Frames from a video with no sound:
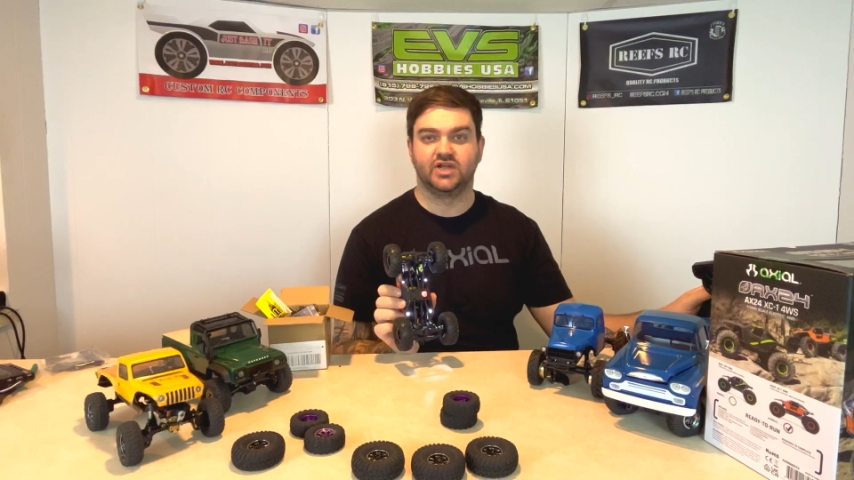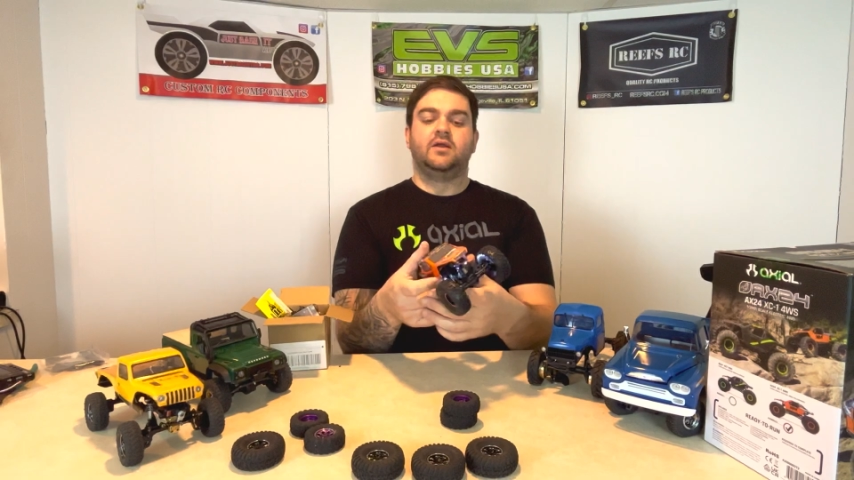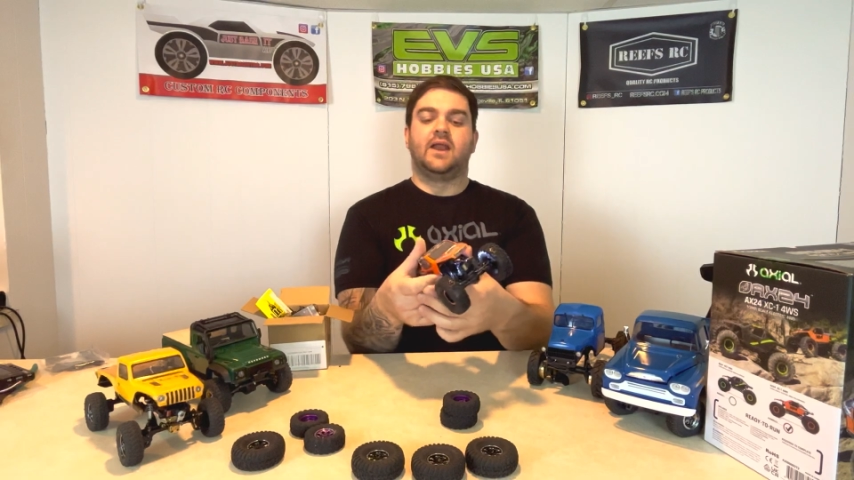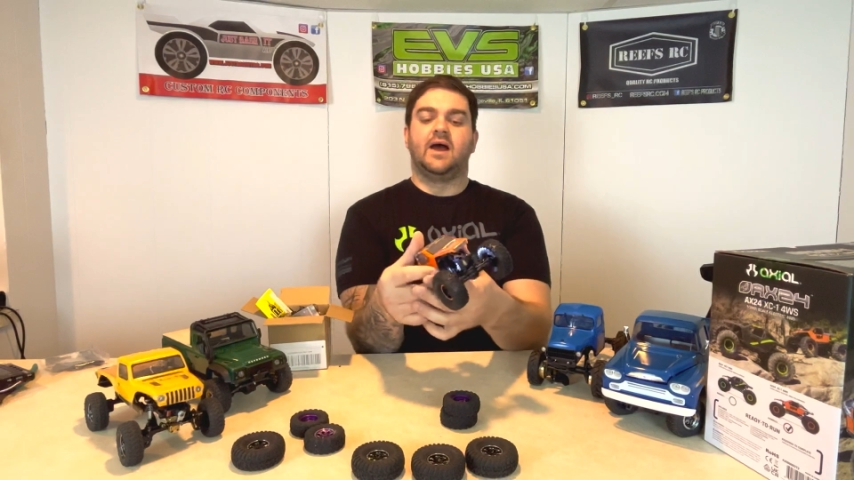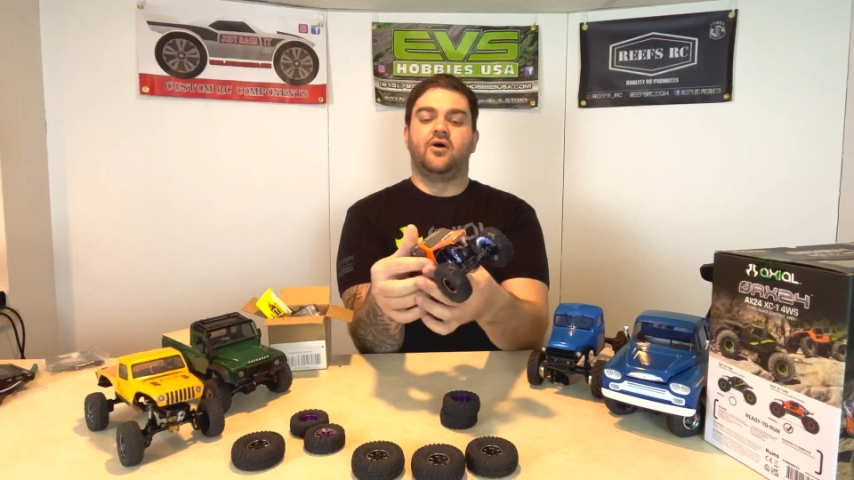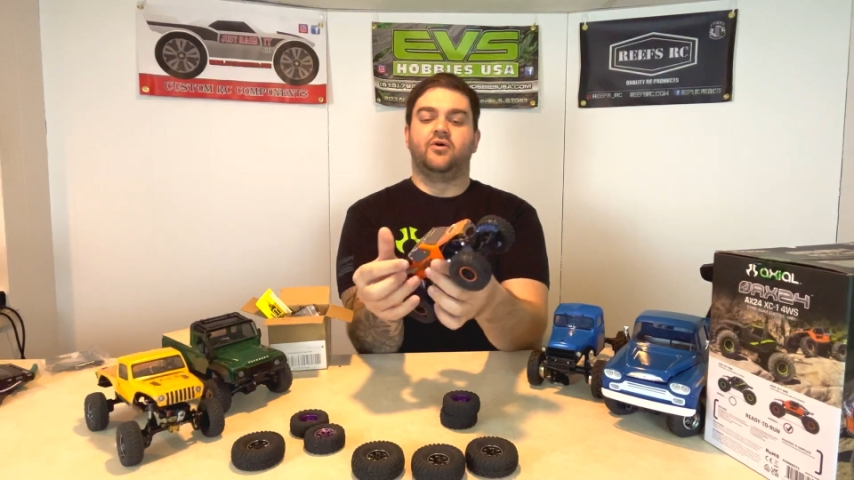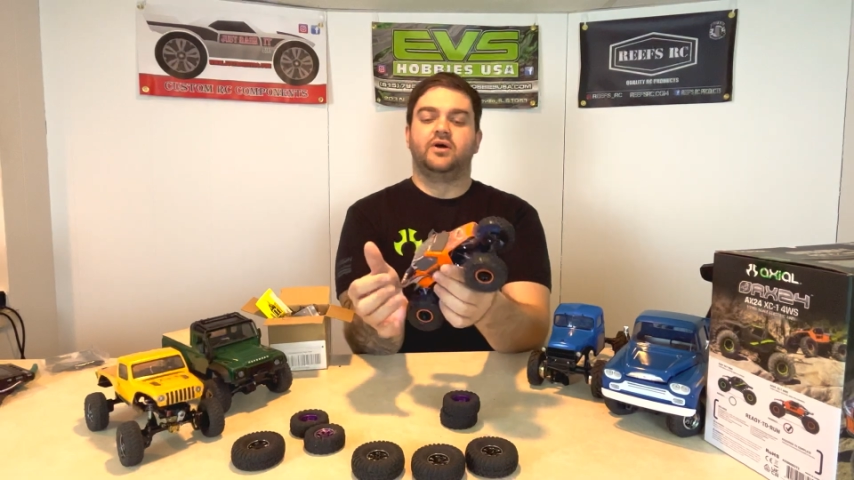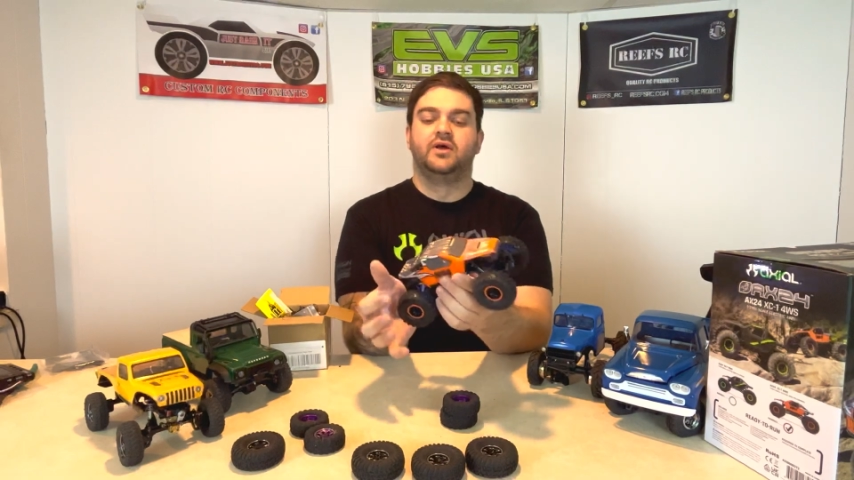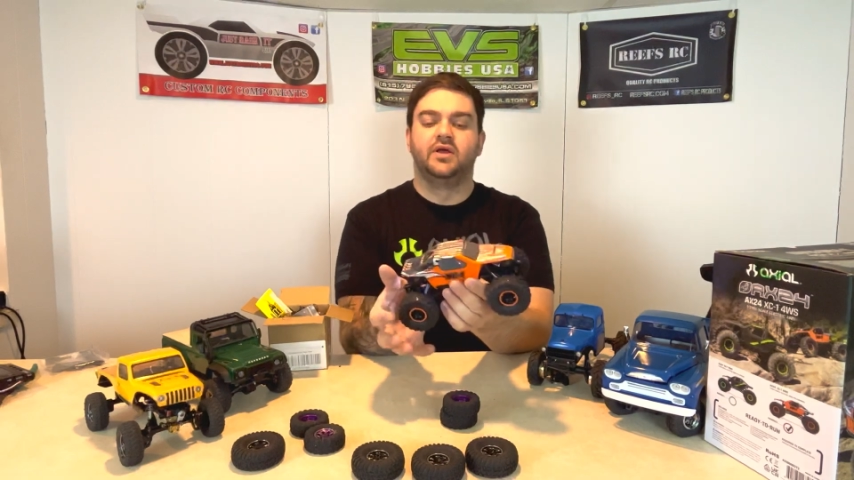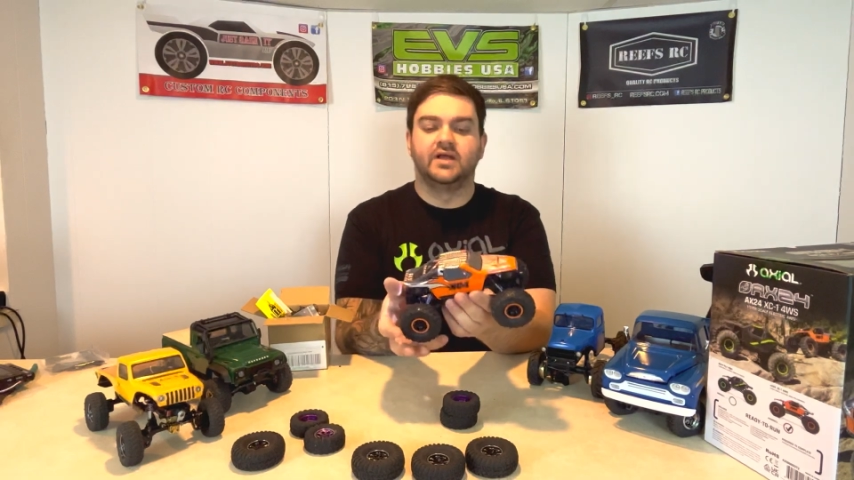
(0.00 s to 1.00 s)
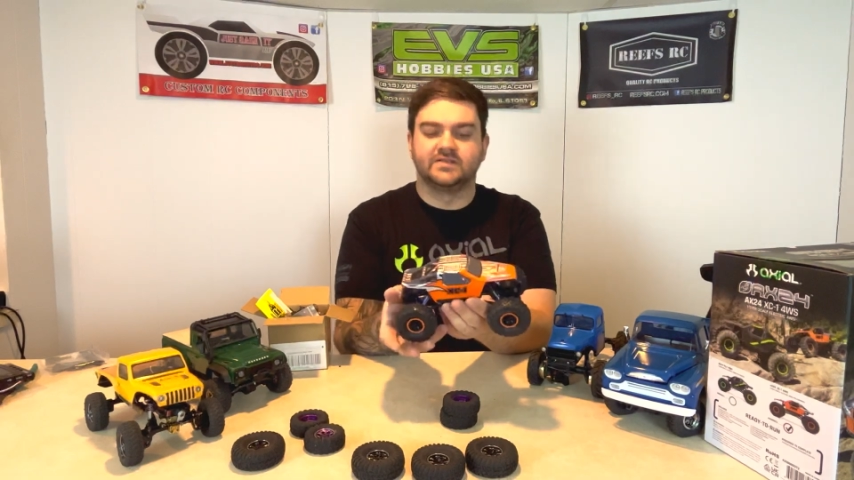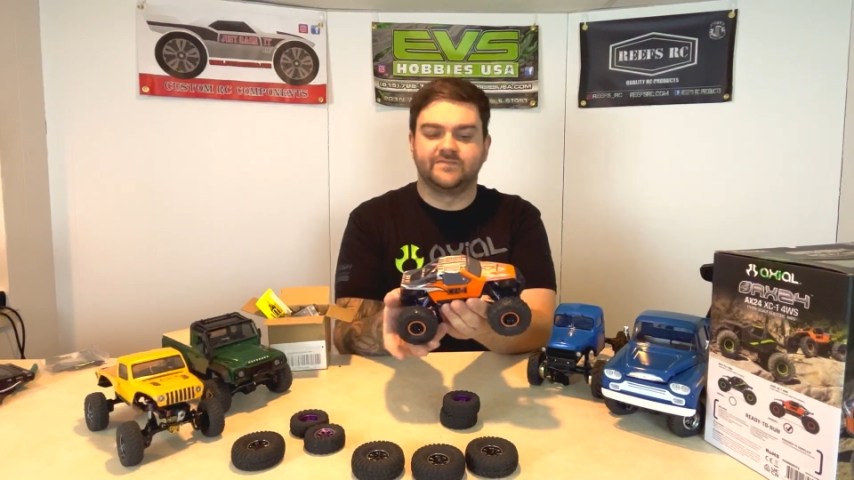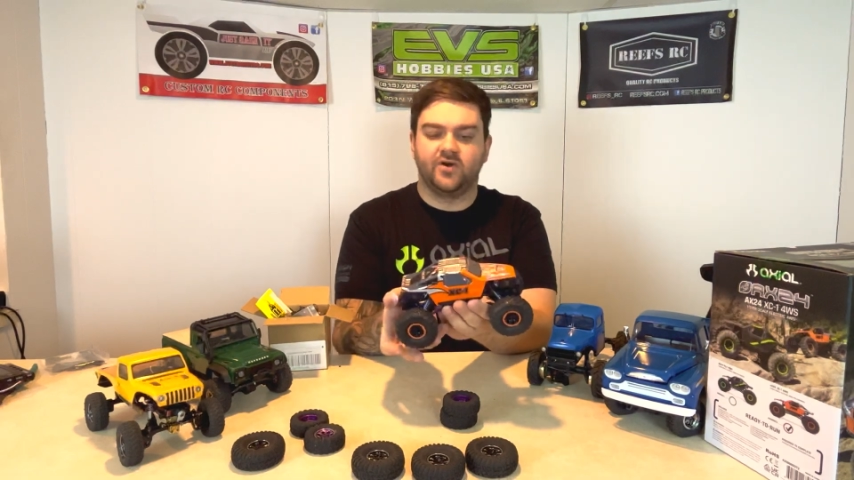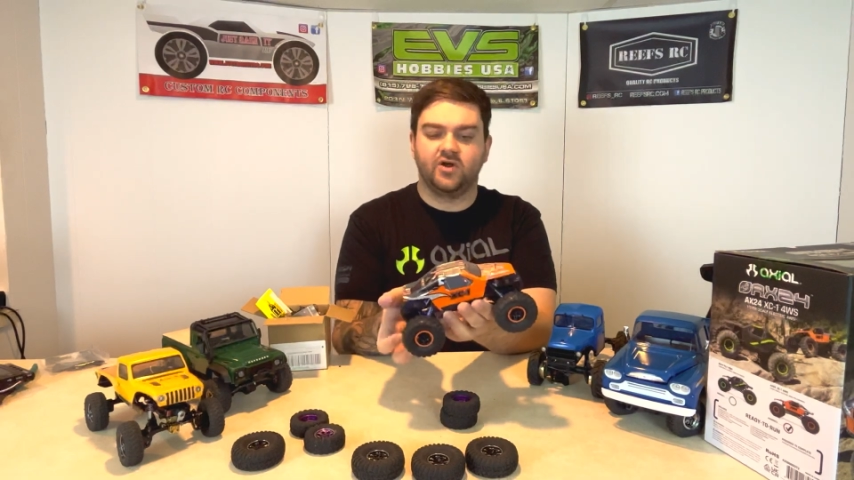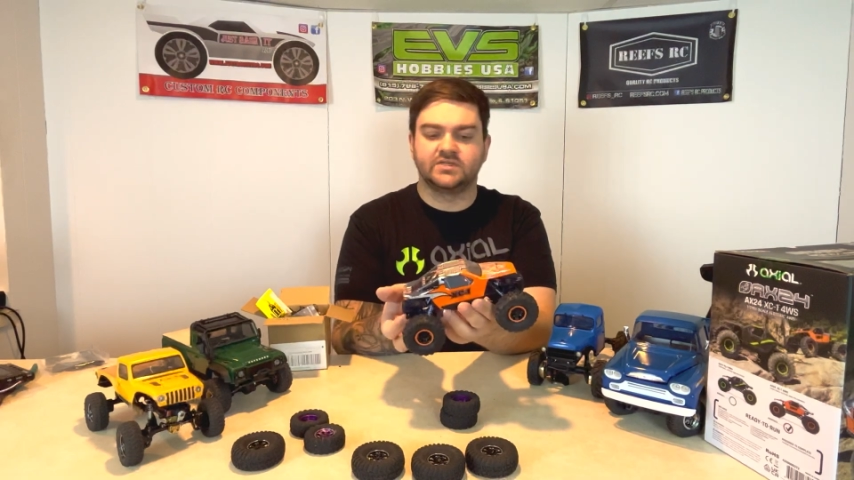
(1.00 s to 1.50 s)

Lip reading: Now, as far